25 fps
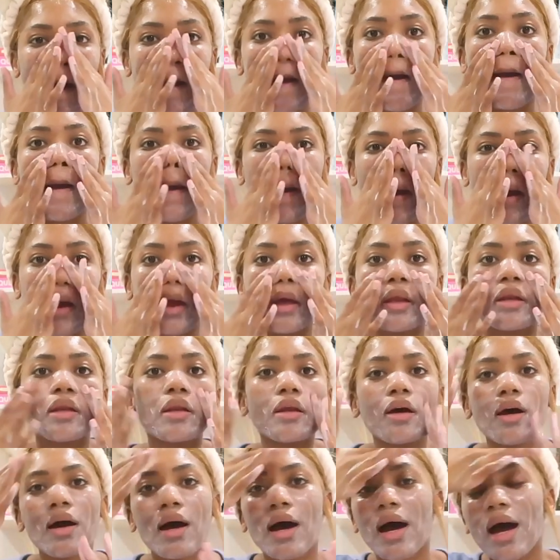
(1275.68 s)

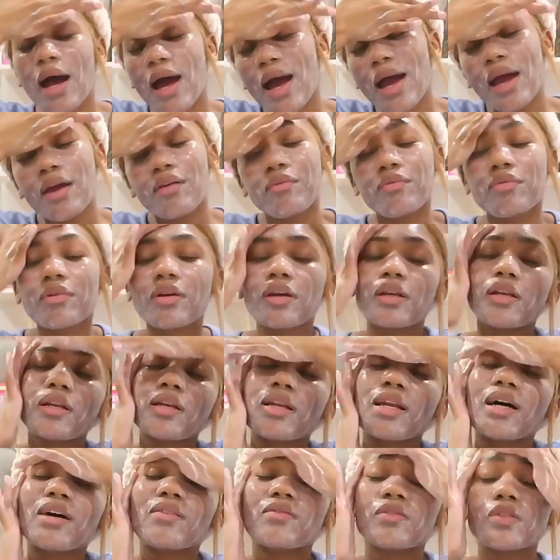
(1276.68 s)
And I really
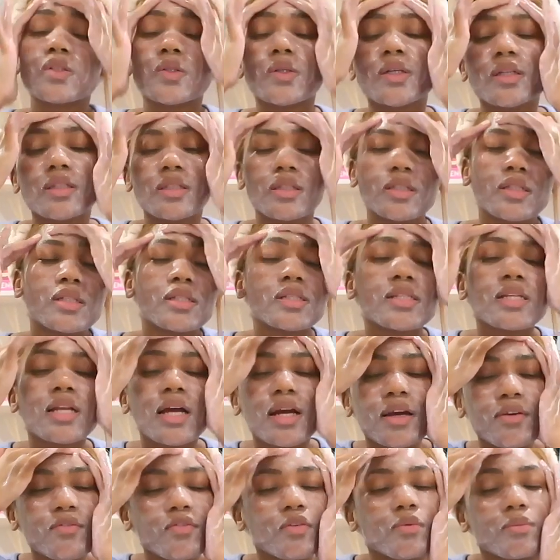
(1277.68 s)
love doing this.
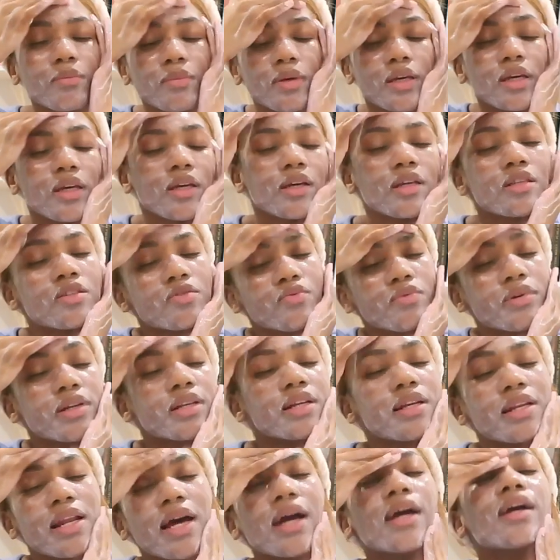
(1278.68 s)
Like, for me, it's
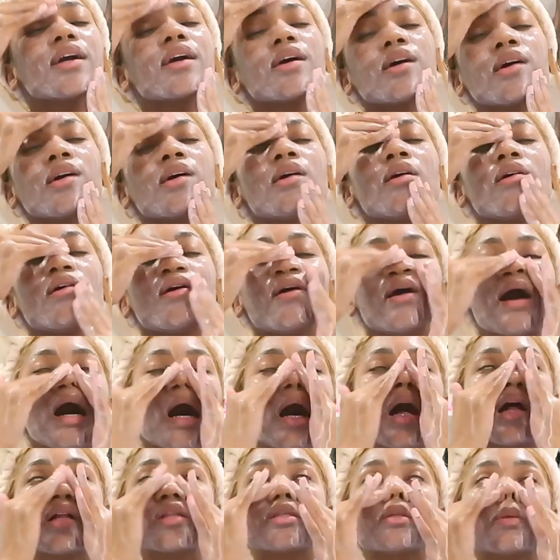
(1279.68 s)
really like
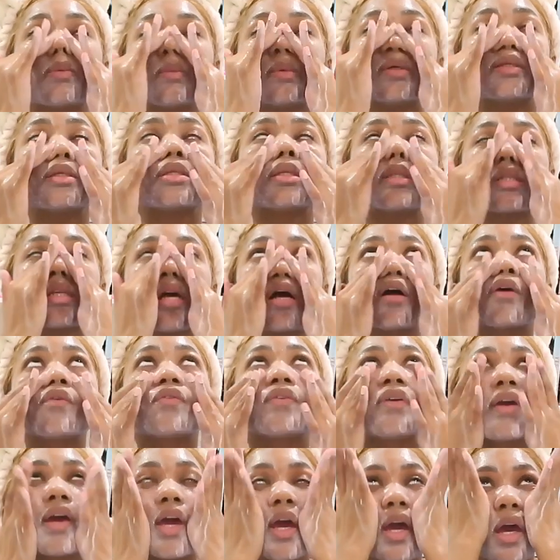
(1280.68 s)
ultimate
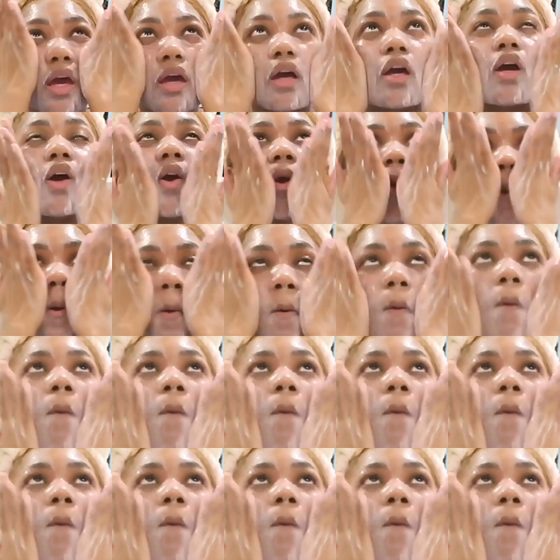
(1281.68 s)
self-care.